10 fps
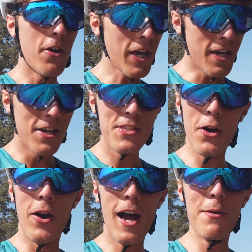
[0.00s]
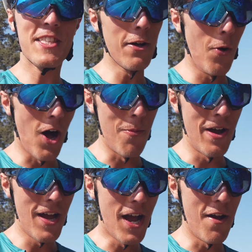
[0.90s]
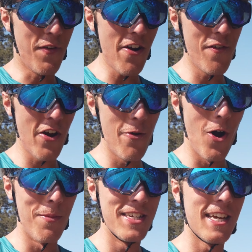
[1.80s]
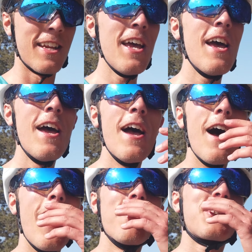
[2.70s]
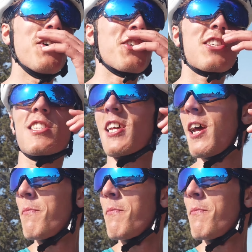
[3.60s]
Okay, so I'm still warm, uh, very, very warm indeed. Uh, just